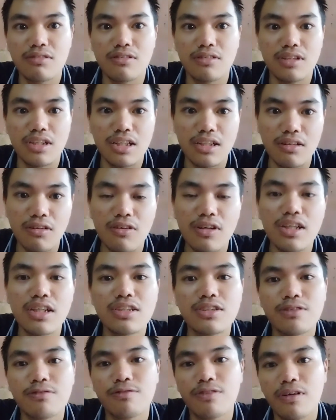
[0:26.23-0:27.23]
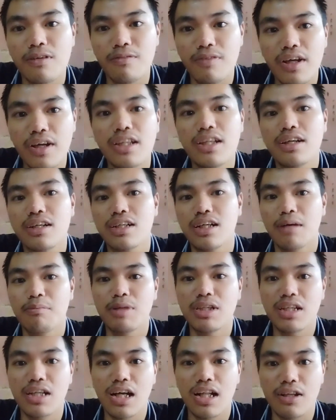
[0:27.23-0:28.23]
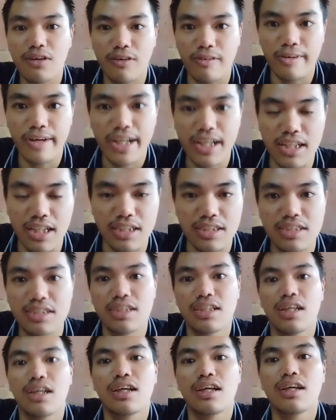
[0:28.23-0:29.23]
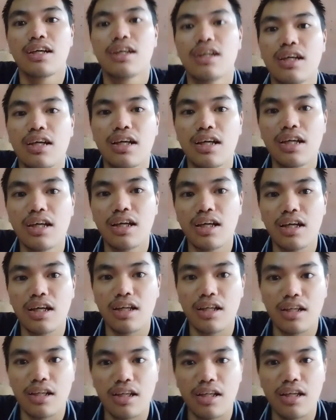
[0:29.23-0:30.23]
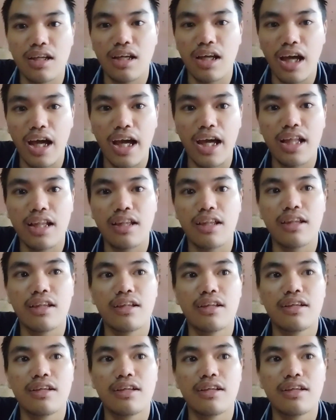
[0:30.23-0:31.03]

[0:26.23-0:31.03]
in order to fulfill the grammatical correctness. And